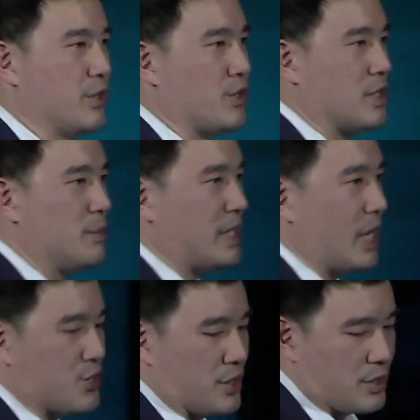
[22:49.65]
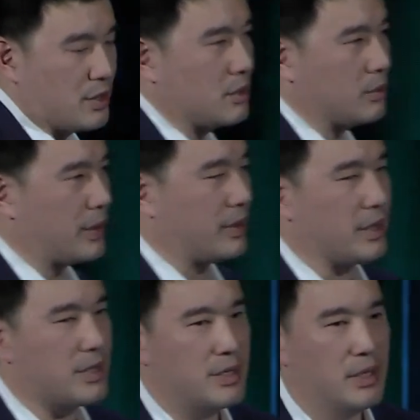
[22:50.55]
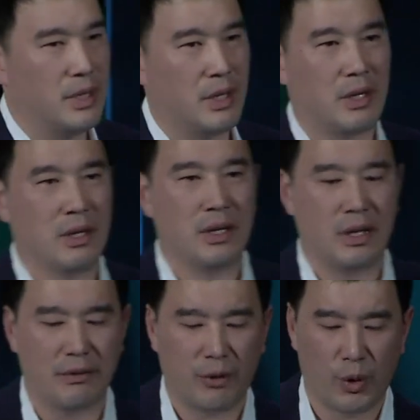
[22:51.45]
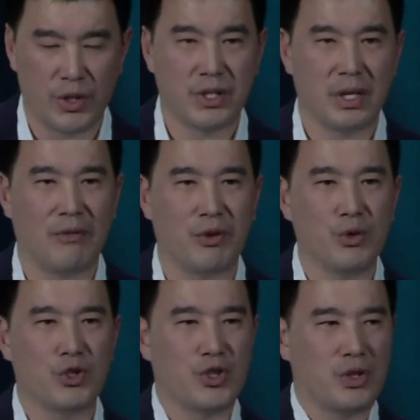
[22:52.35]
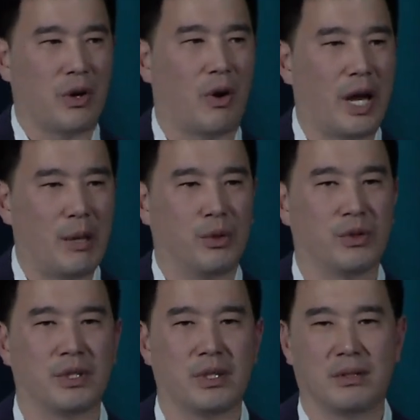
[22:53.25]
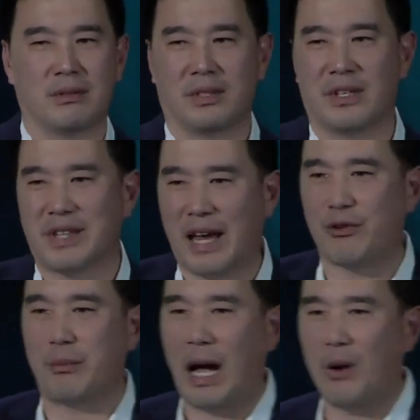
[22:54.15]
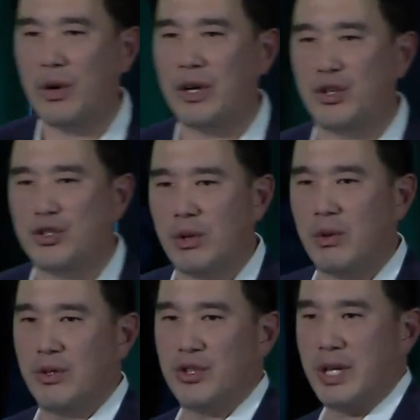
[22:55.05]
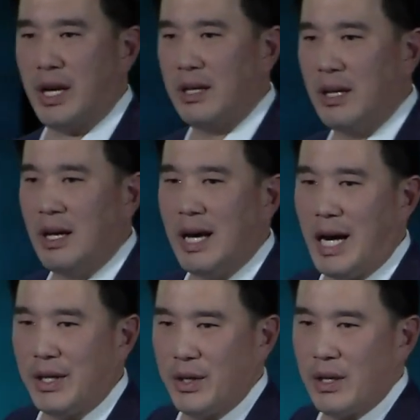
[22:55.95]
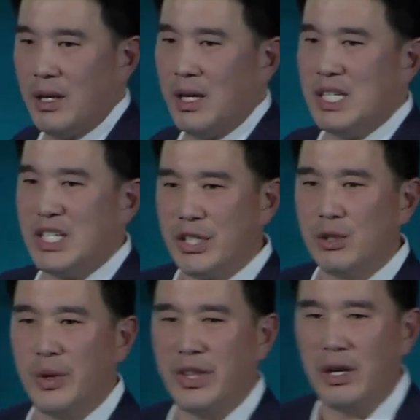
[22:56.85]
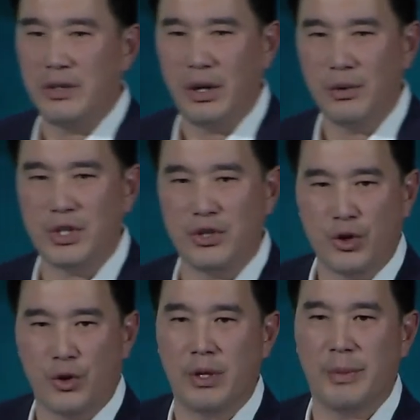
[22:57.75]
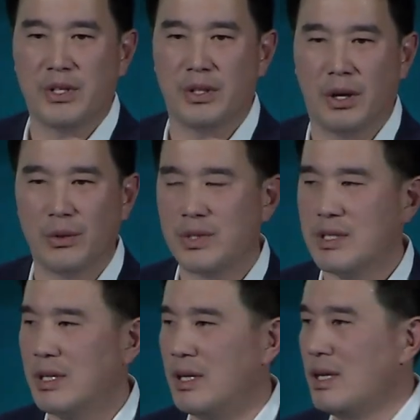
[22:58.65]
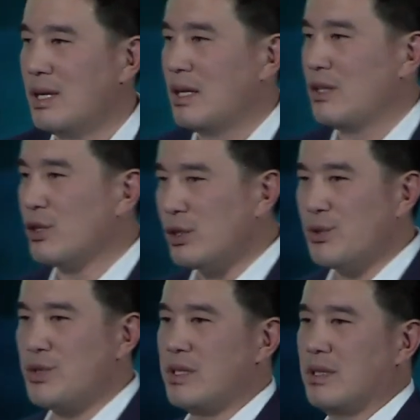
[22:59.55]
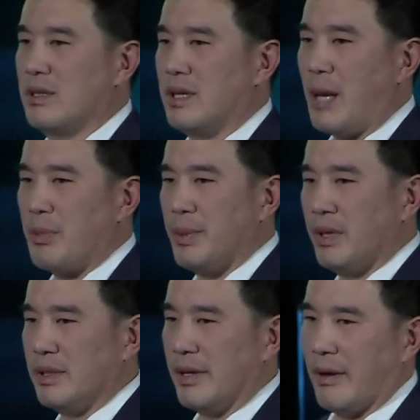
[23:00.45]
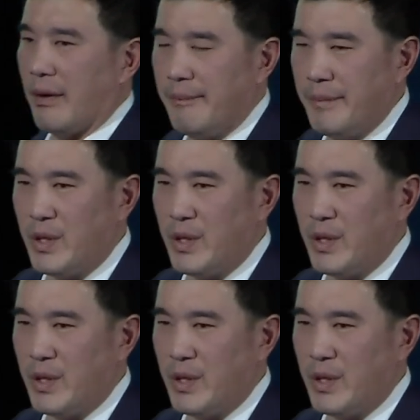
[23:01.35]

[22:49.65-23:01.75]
So there's limitations with this. And of course, if you just are able to decipher malware and you don't understand how to deal with unknowns and turn them into knowns, you lose capability there.